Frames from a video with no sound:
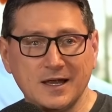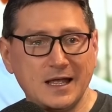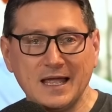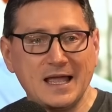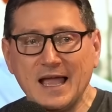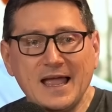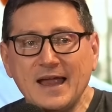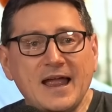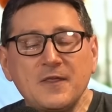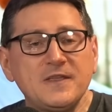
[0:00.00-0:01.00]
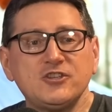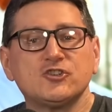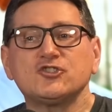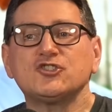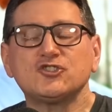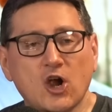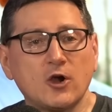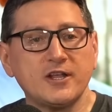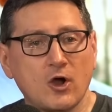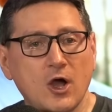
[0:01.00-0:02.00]
I, I, I think you're
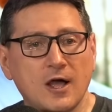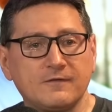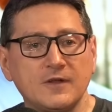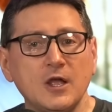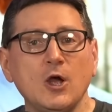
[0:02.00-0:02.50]
starting off